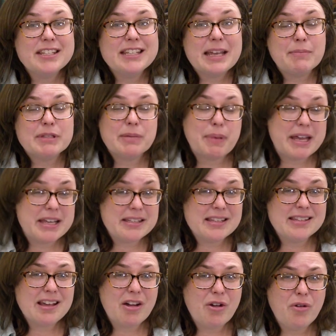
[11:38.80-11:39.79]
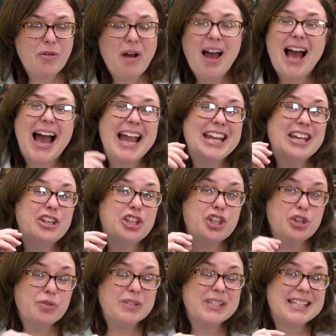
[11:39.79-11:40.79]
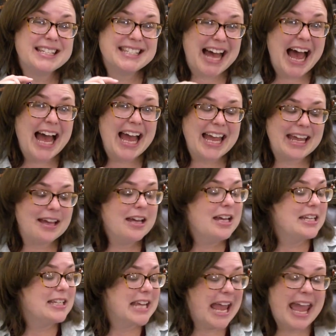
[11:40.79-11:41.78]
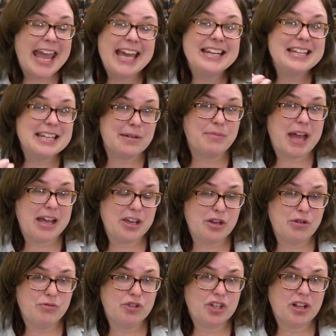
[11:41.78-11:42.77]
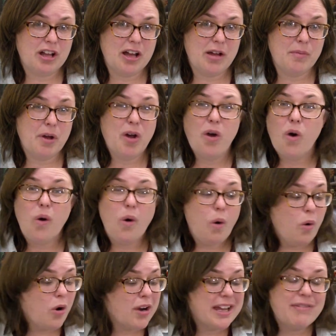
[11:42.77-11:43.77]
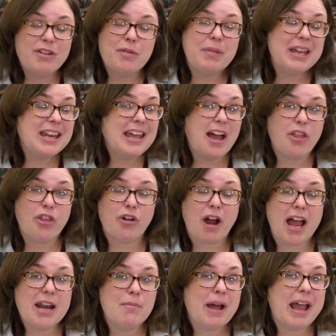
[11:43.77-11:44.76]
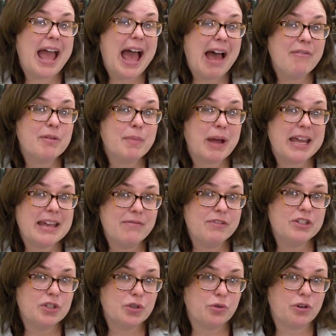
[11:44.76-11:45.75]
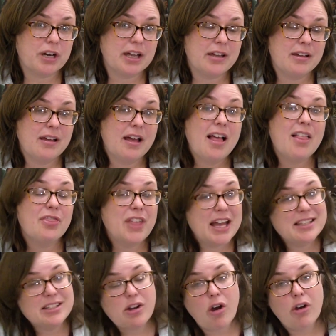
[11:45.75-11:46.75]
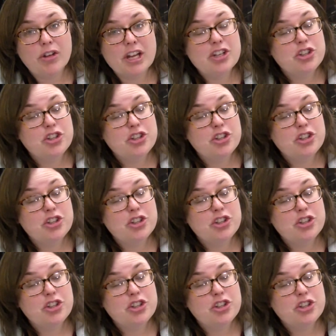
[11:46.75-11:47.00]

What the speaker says: same space as O, I could use a die to hand him that huge club or give him any other item I have in my inventory. That's called a